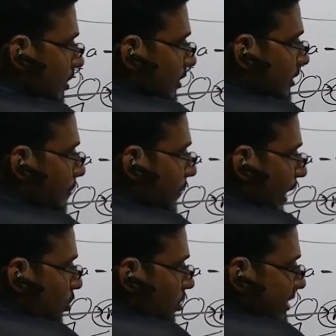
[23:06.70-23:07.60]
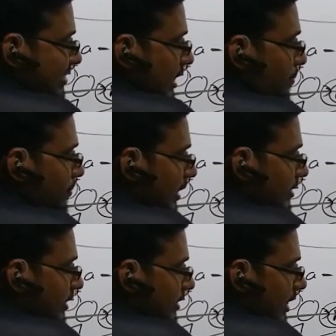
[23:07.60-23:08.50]
balloon is
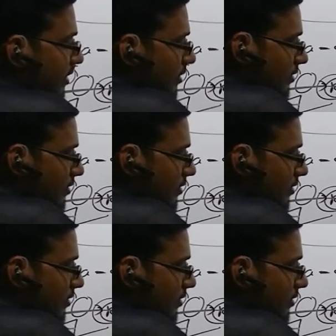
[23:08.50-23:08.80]
submerged in the